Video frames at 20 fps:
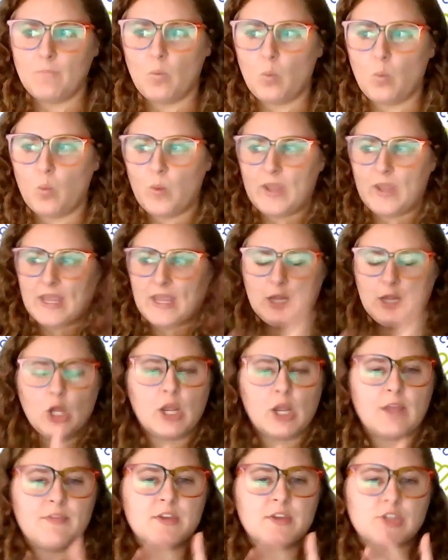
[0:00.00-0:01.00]
we can
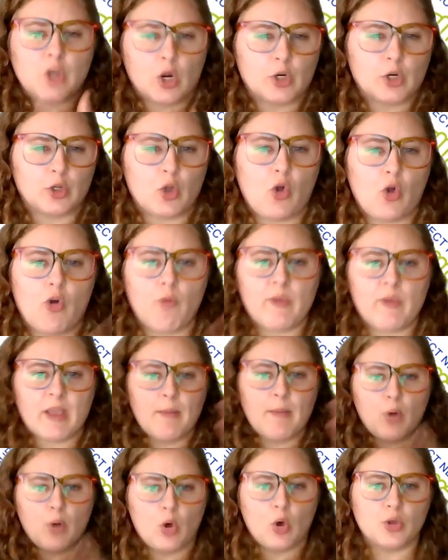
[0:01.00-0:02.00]
look at this article and we
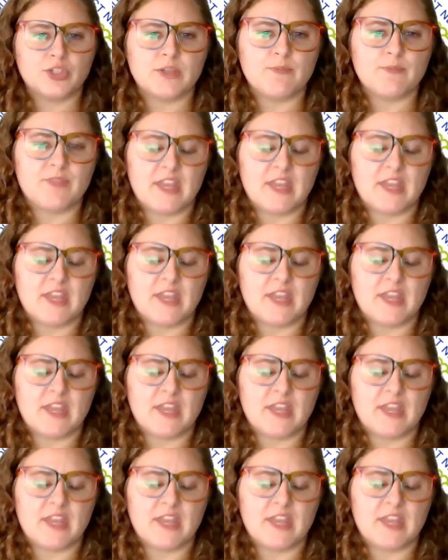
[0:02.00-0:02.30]
can pull some